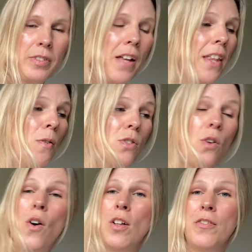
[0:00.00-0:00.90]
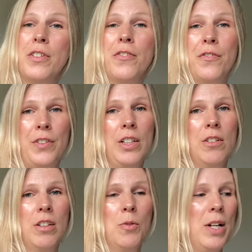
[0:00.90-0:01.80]
And that was all of the
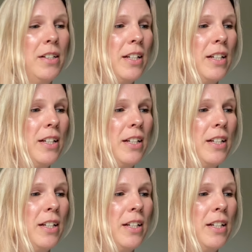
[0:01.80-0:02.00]
fingering weight